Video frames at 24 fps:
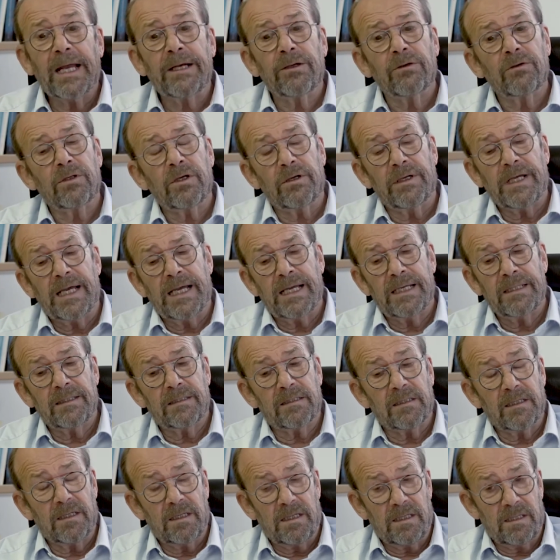and on the other
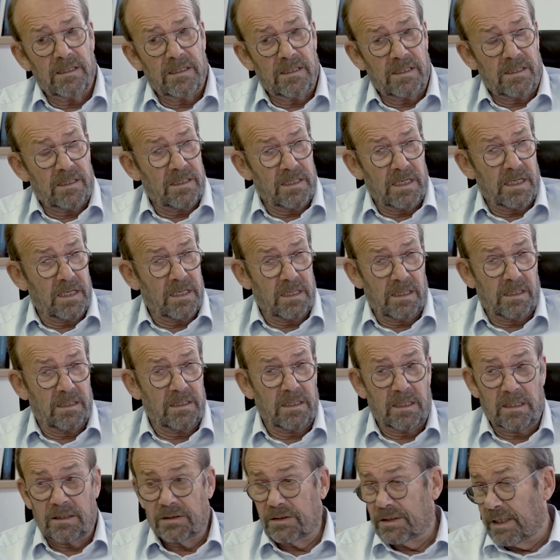hand,
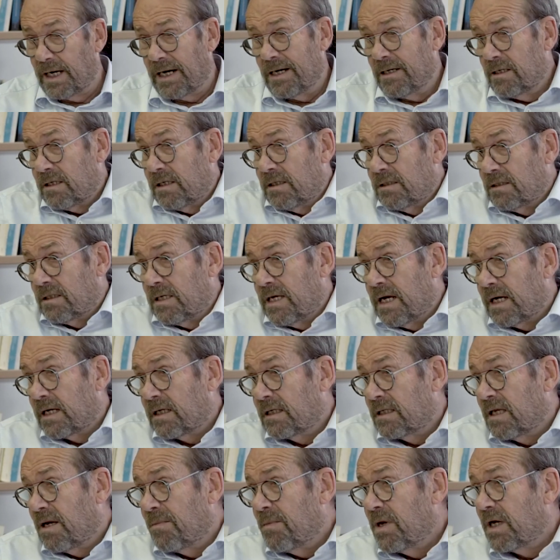the scientists,
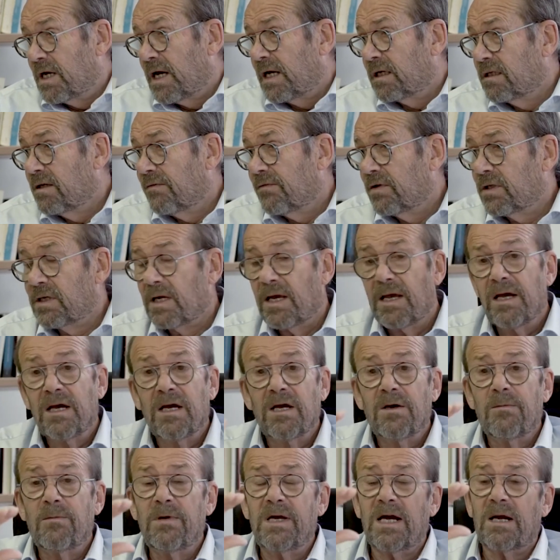the academic
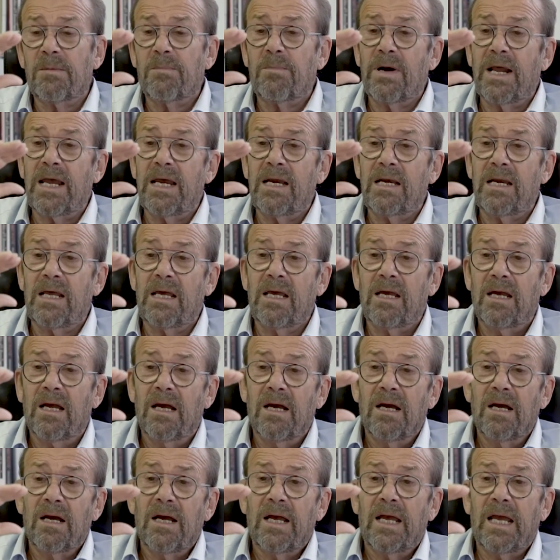activity, we are
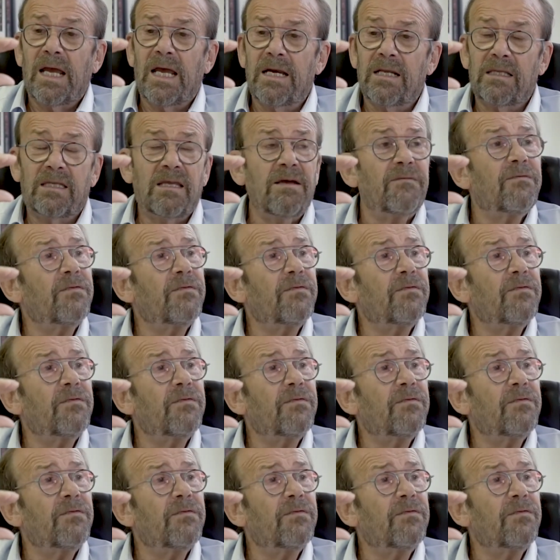playing in